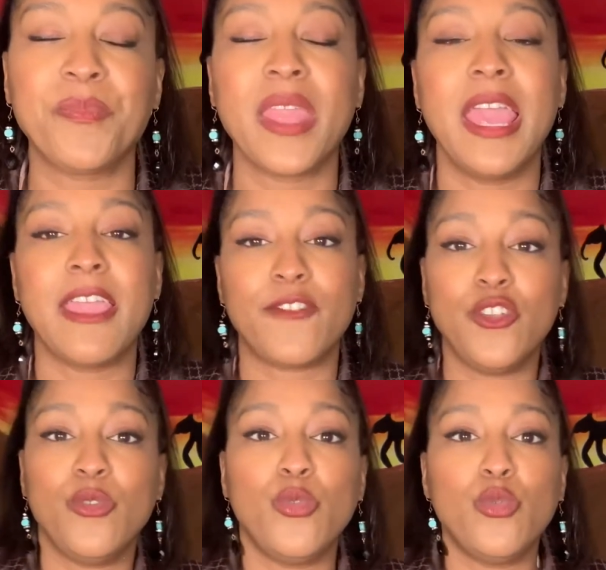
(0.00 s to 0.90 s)
If
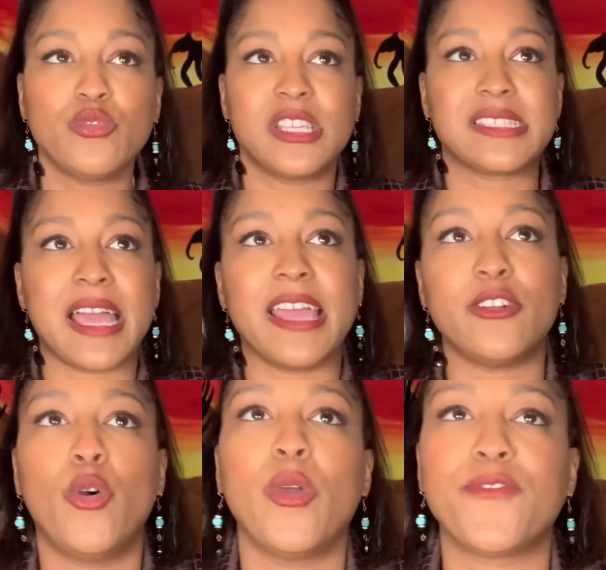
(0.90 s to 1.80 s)
you decide,
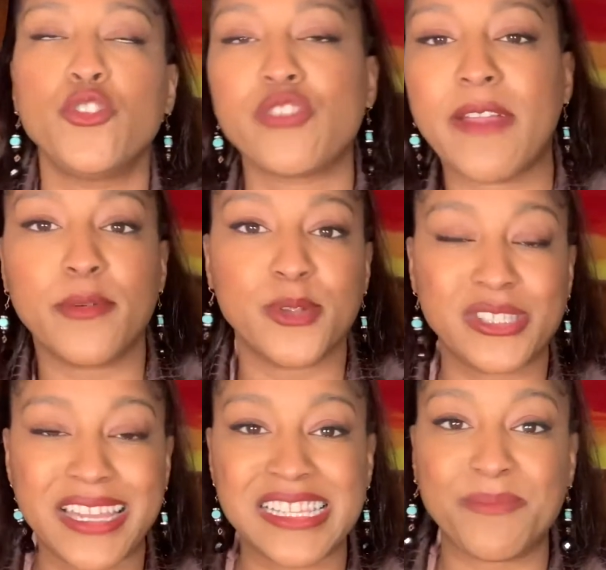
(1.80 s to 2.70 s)
if you drive a
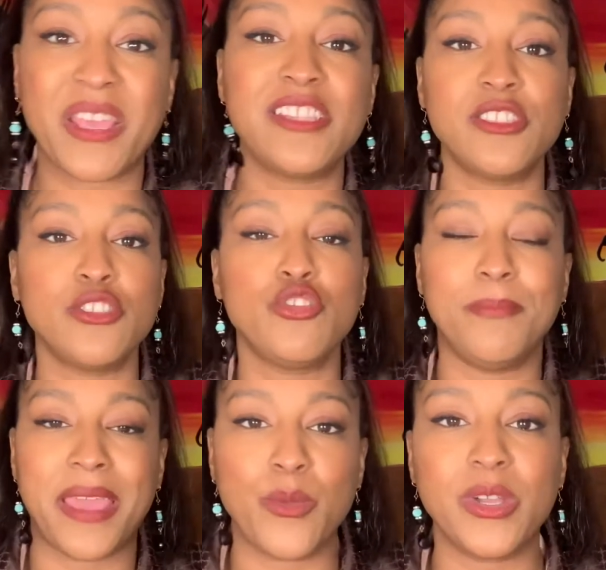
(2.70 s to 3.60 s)
Mercedes-Benz, you
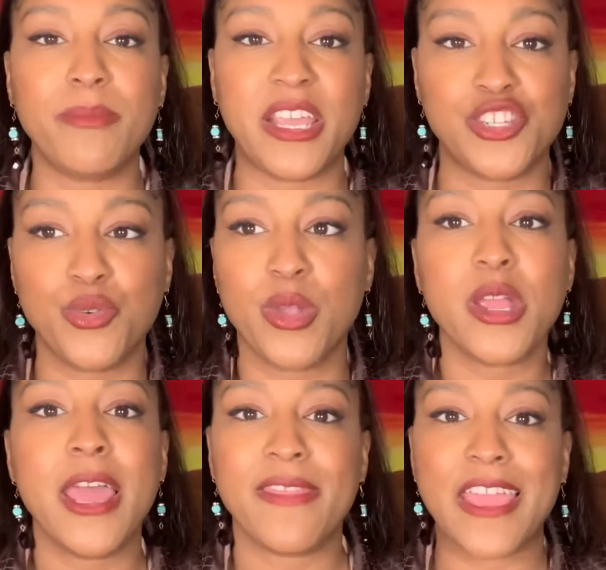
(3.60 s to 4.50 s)
may want to make sure
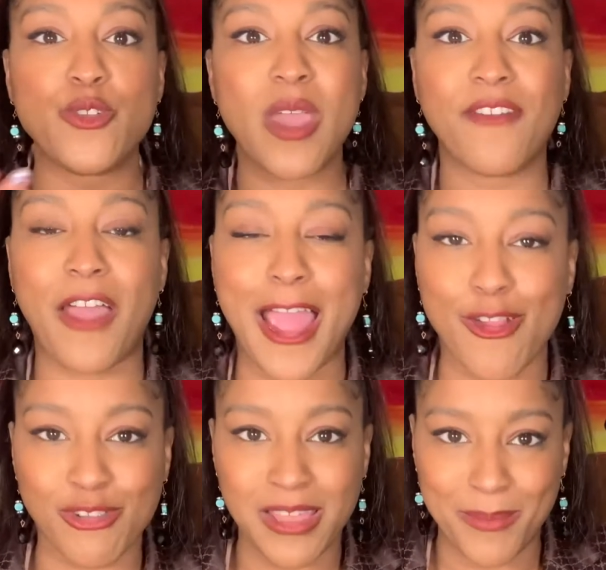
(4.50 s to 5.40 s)
that you have
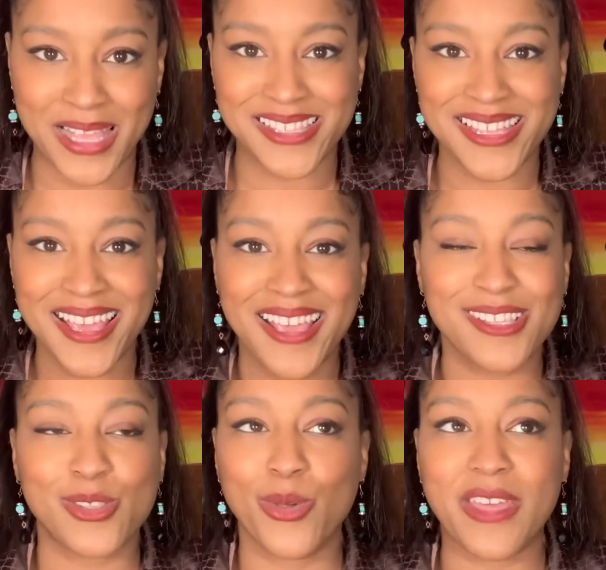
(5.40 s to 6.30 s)
higher limits
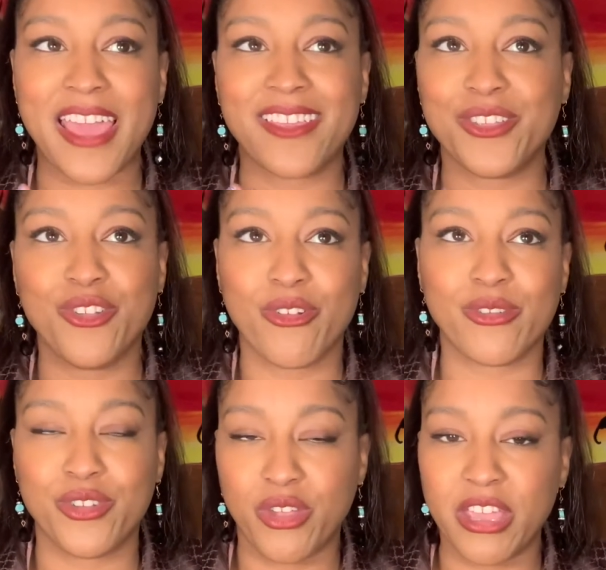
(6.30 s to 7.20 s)
so that
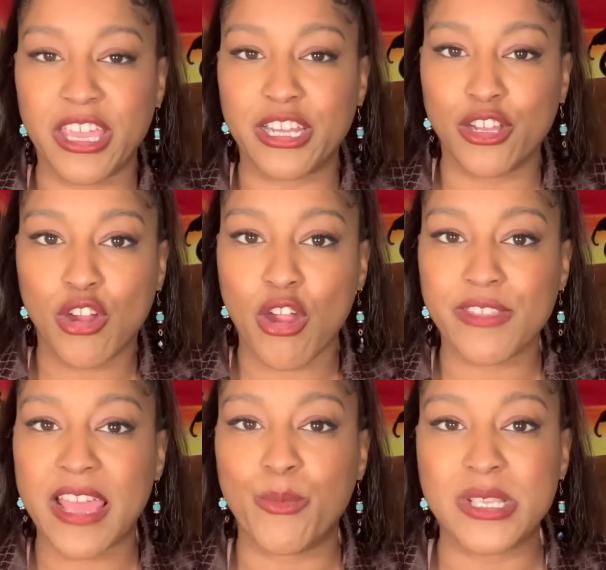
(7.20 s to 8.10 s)
you can get in a car
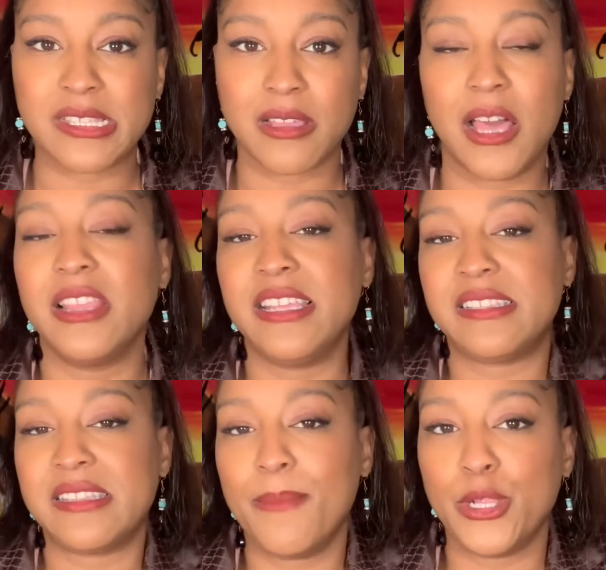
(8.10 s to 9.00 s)
that was at least
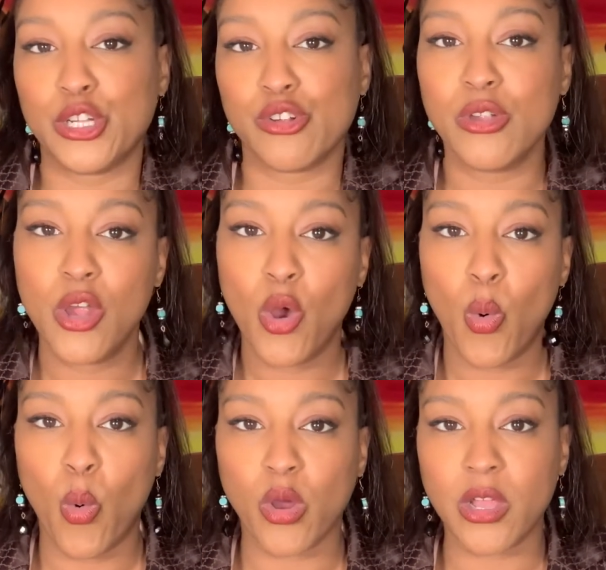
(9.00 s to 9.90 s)
similar
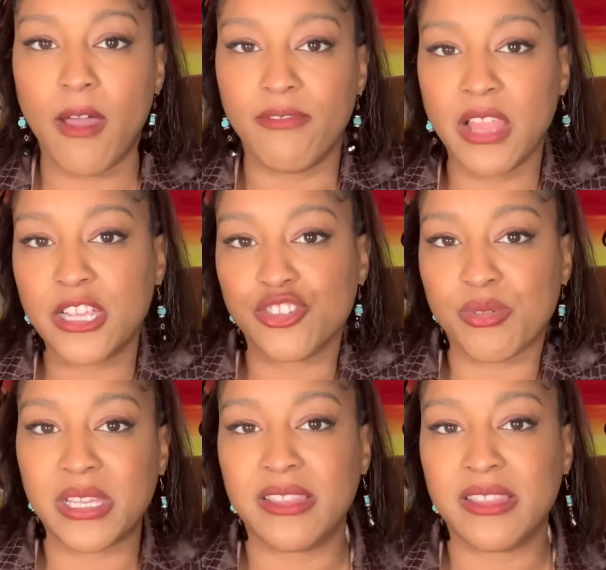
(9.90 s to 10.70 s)
or of luxury